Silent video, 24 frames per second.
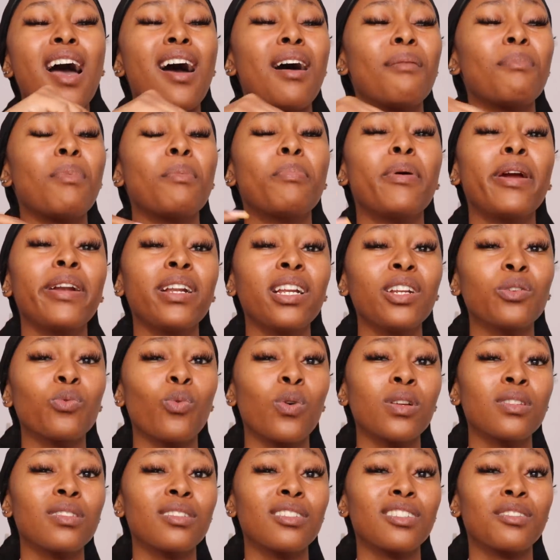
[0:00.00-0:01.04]
Apparently it
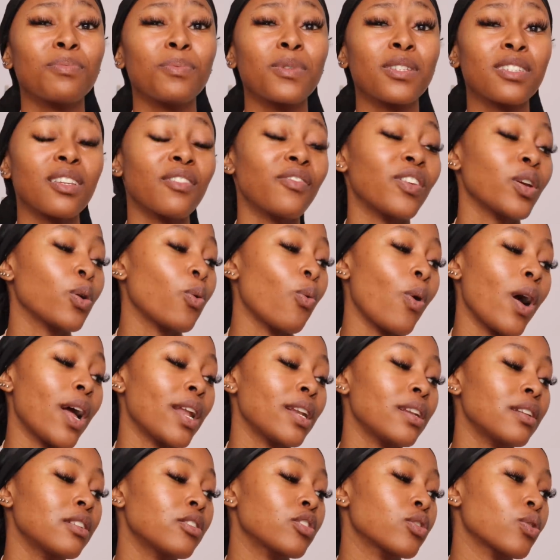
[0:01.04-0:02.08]
wants a specific
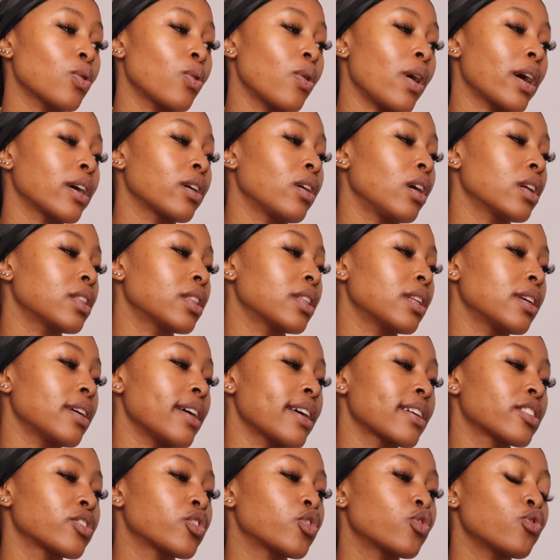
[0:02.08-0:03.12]
one. So I got the
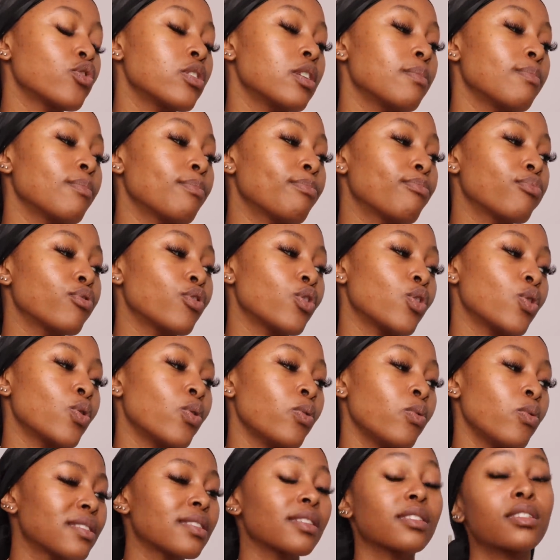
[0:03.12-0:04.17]
Extreme
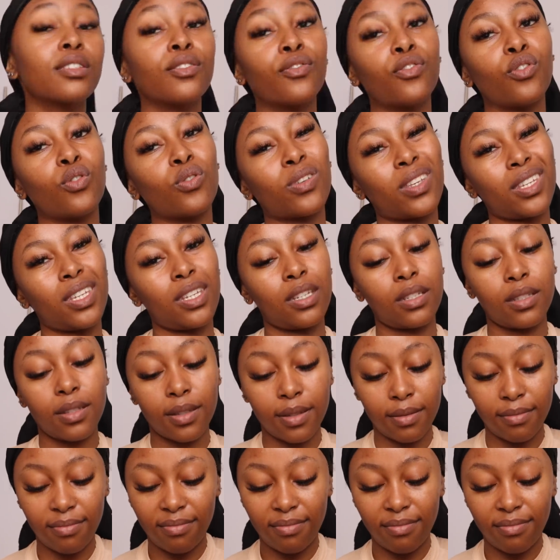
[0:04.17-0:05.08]
Pro 64 gigs.